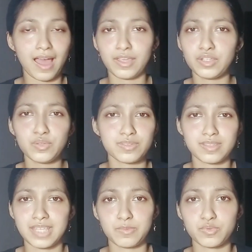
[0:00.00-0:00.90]
I use the
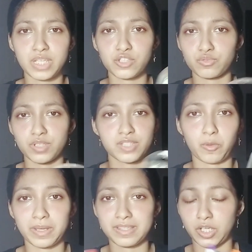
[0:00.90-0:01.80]
same stationeries for
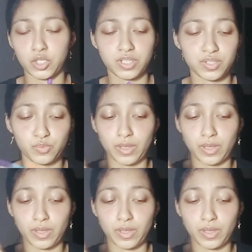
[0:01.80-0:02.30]
my stickers as